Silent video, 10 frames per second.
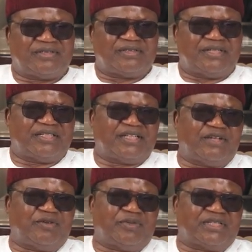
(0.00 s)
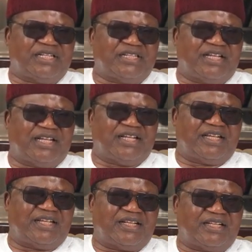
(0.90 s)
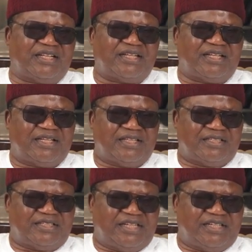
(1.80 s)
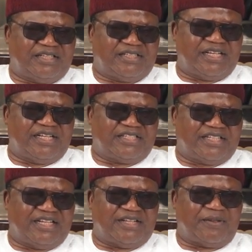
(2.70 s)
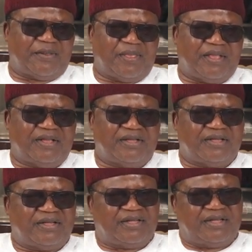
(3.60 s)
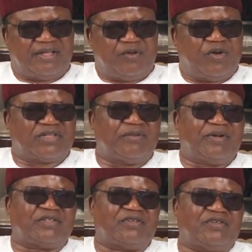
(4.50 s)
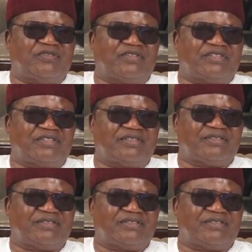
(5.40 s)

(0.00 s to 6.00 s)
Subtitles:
this is how you mislead C&C. He walked him out of the office.